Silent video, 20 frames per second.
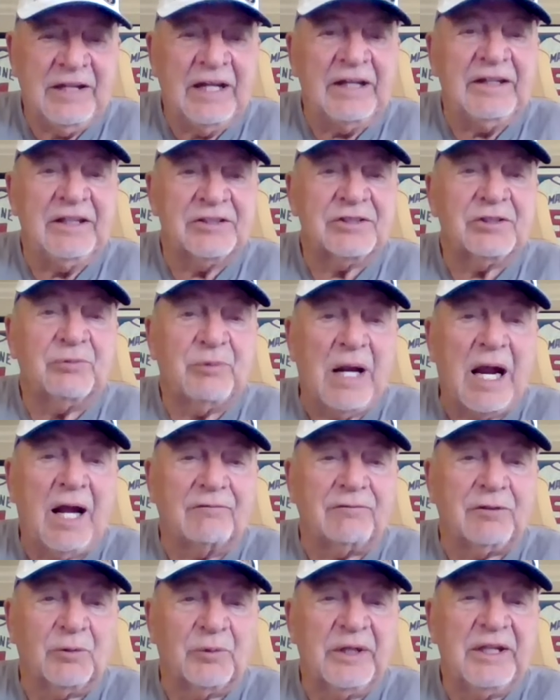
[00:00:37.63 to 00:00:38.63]
that is a
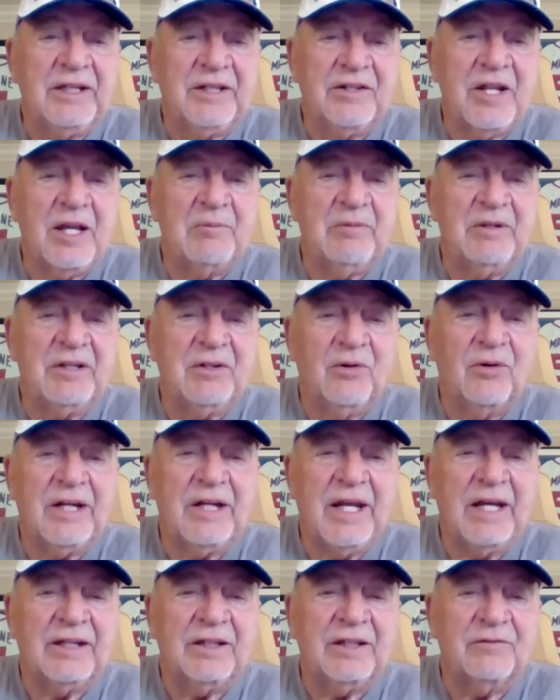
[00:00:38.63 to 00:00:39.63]
rivalry, and they've been going
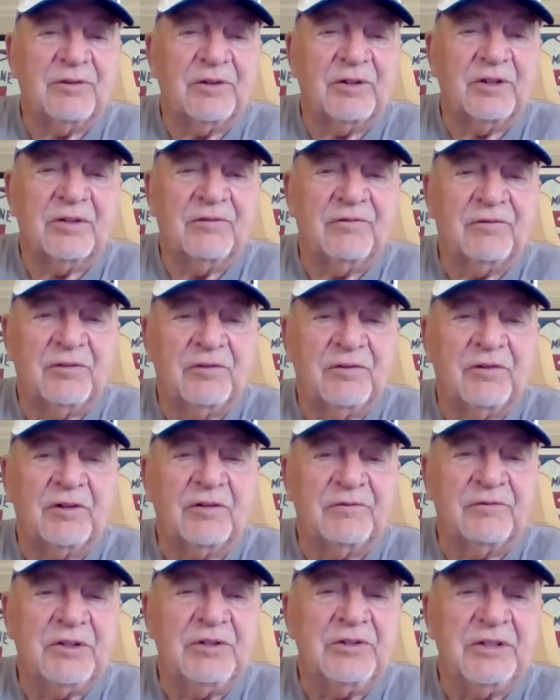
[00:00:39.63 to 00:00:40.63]
at it for, for for
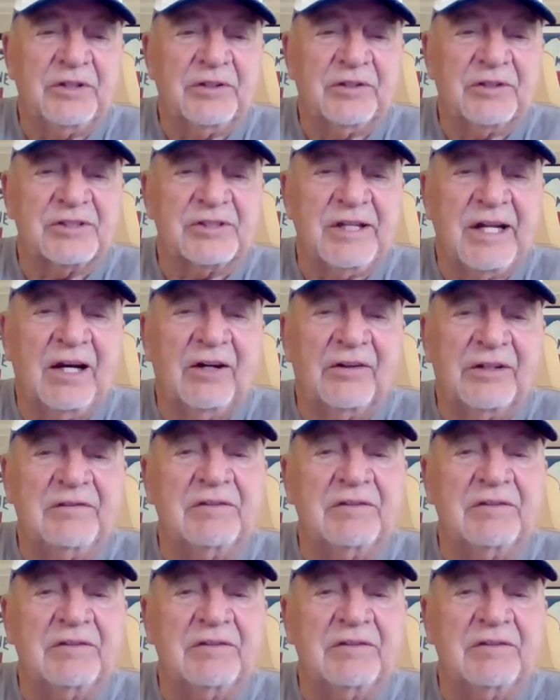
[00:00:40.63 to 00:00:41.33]
a few years now.